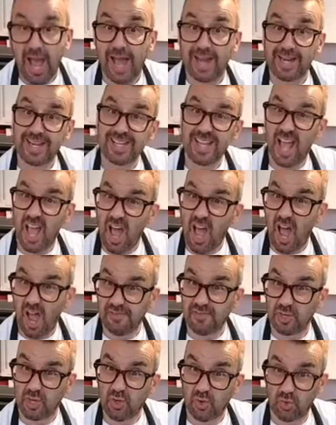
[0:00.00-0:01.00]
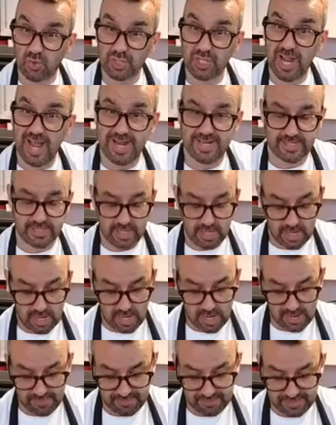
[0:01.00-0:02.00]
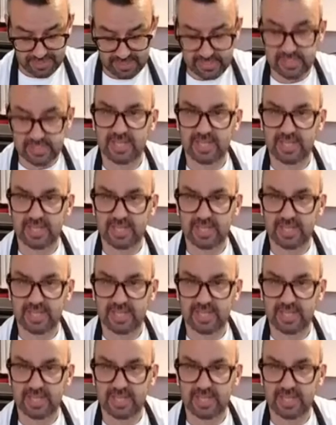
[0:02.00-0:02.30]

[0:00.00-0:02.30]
and it's half a courgette for this.